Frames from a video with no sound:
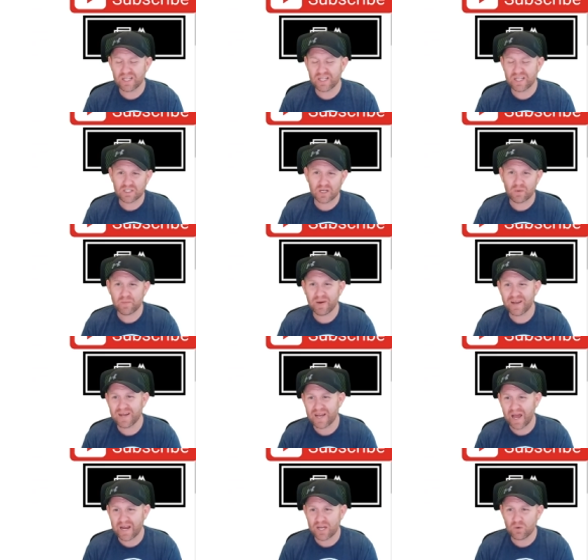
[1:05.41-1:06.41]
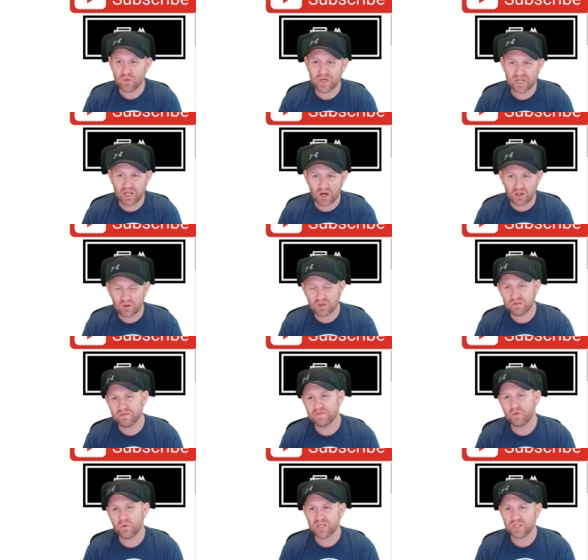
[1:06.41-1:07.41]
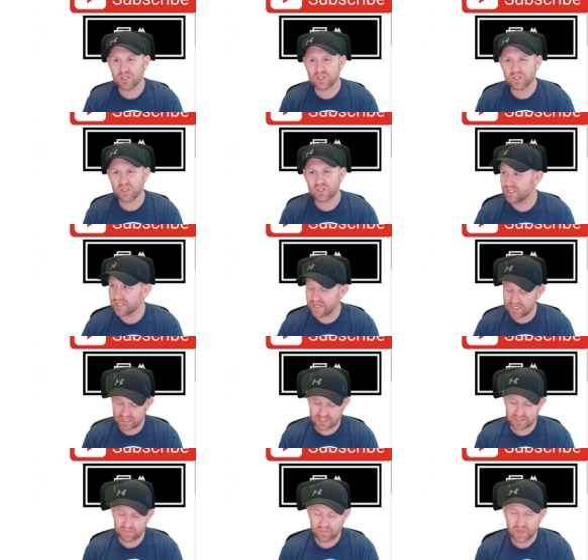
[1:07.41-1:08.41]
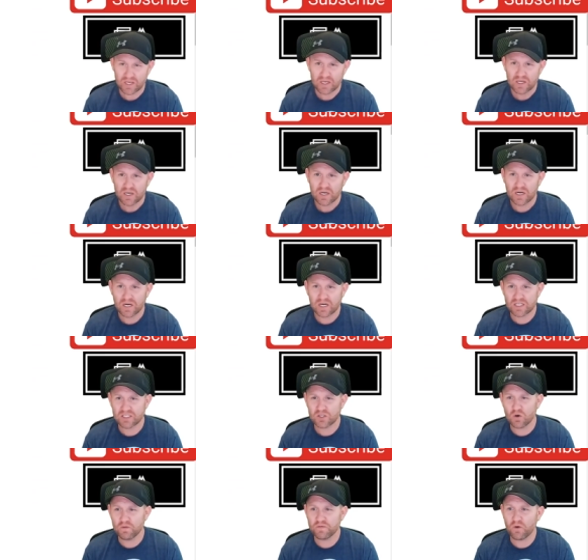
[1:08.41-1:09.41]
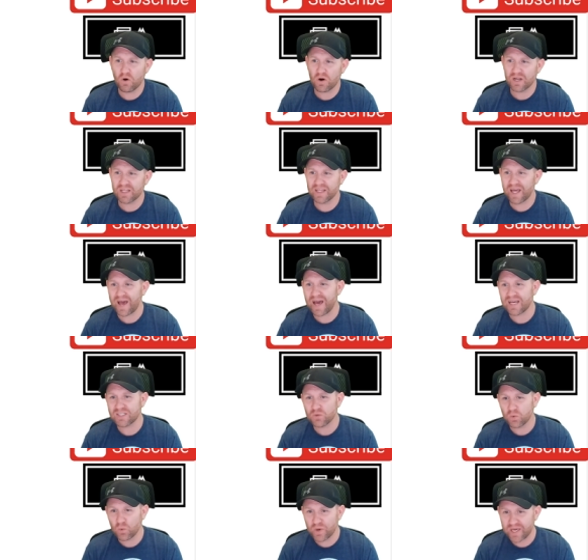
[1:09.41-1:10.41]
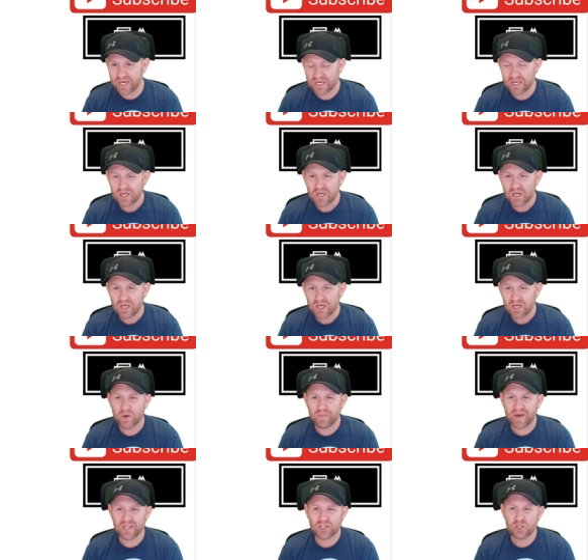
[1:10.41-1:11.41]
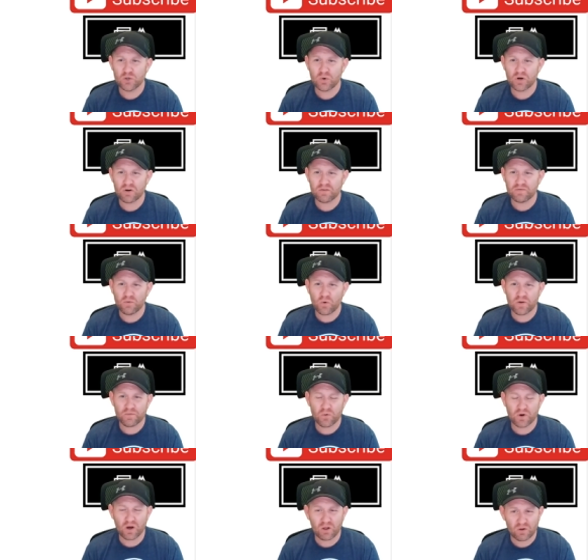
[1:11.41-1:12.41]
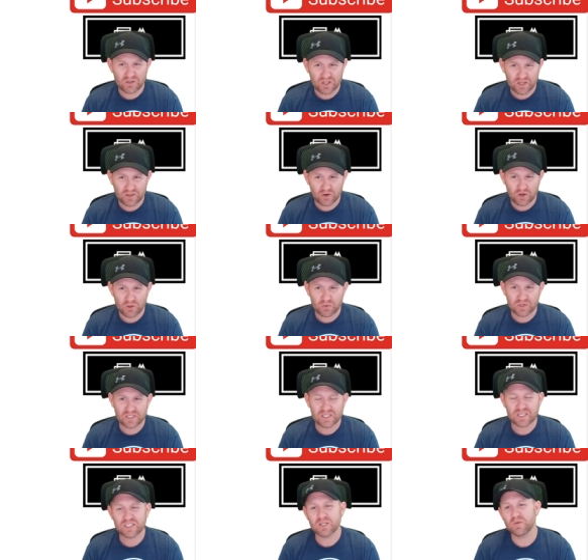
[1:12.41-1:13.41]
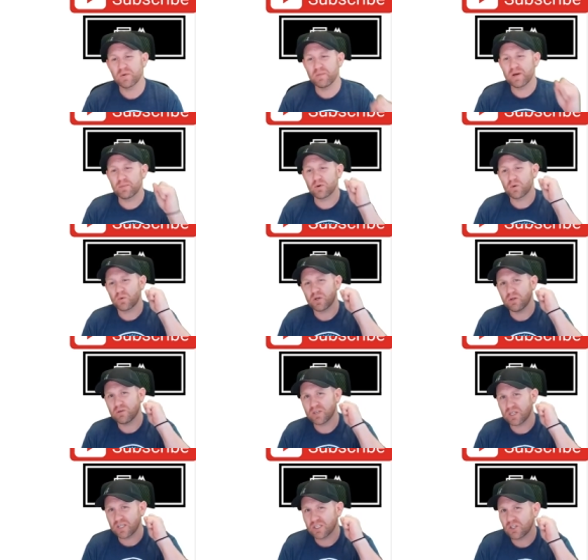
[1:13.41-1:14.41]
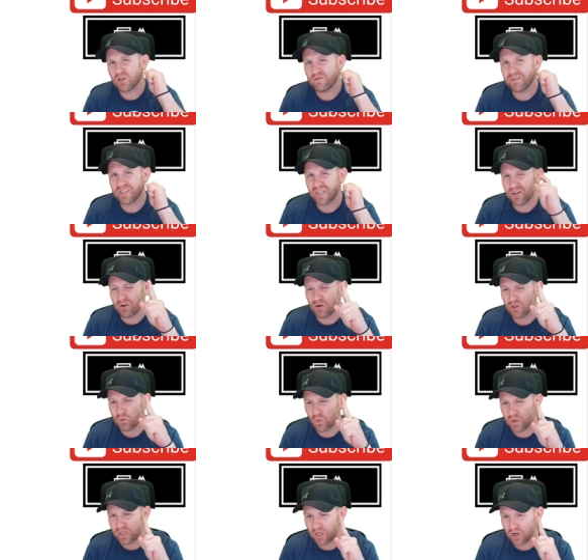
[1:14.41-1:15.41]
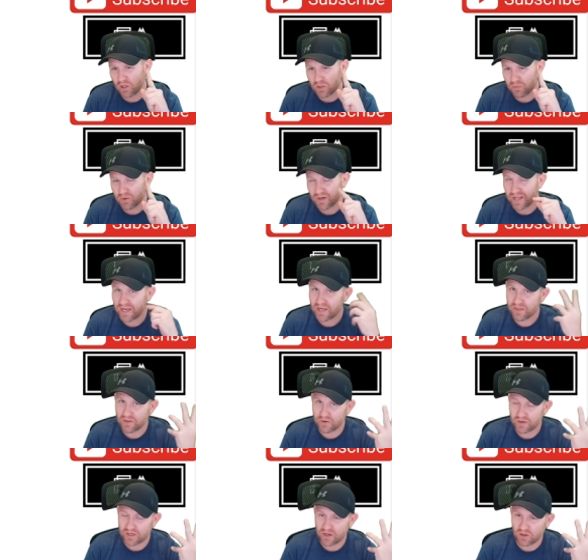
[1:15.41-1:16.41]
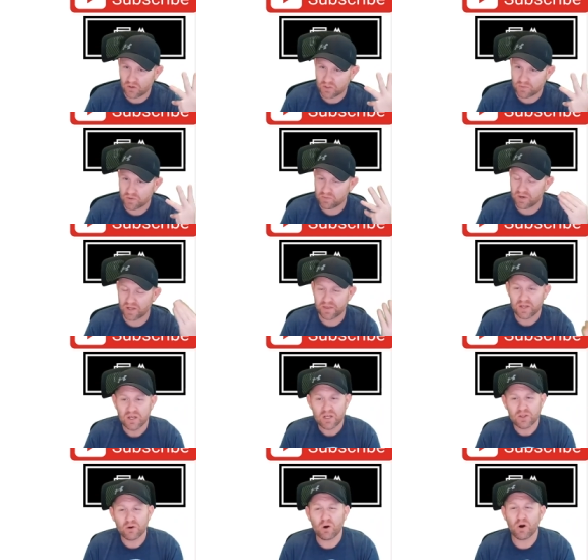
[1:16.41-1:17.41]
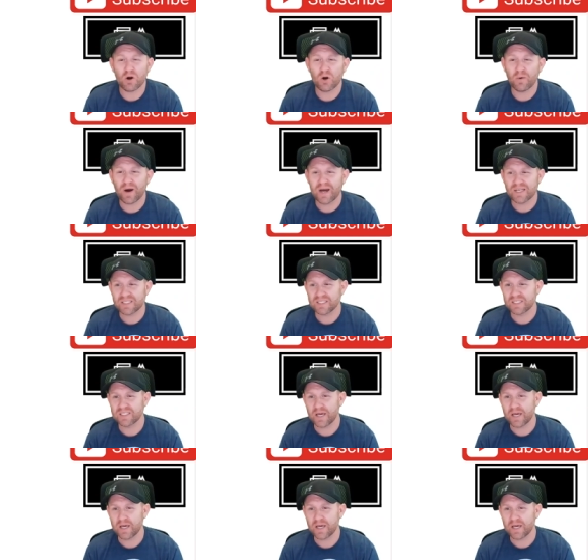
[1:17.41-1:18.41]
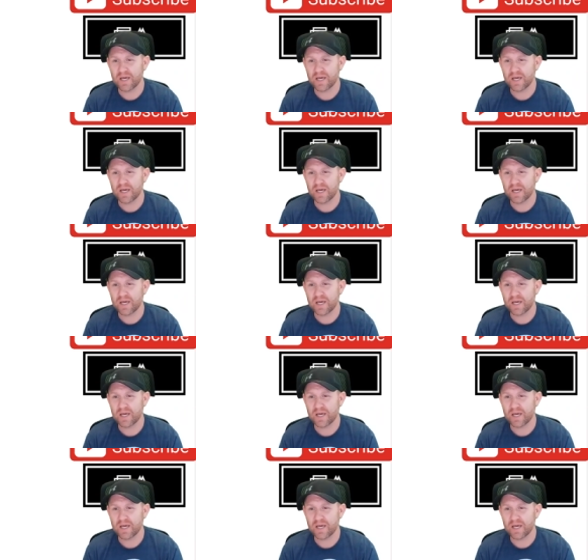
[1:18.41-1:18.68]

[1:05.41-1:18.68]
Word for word: It looks like we made ninety-one dollars and forty-two cents. Uh, so far, last week, we made two hundred forty-four dollars and thirty-one cents. And remember, we're using a service that costs one dollar per day, thirty dollars per month. The R O I is insane.